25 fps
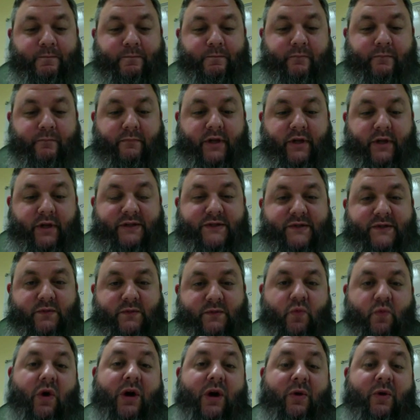It's
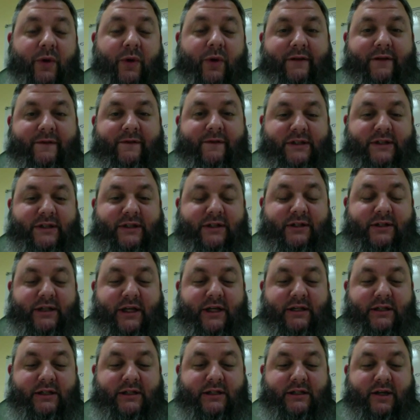one way to
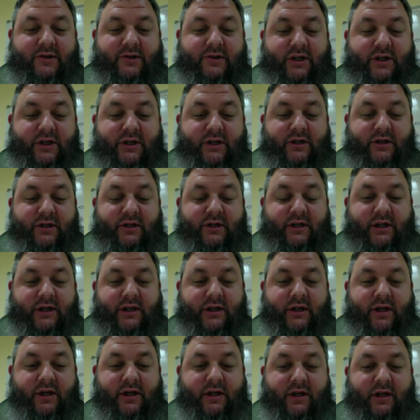facilitate discussion
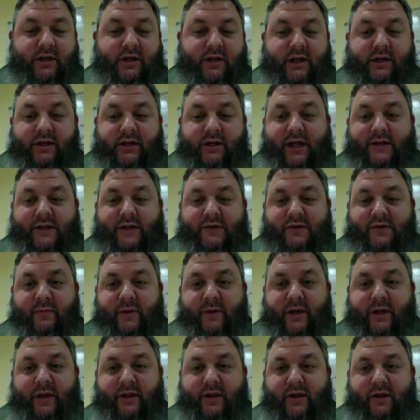in Classroom,
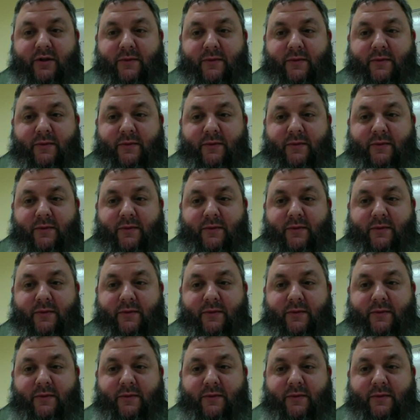I think.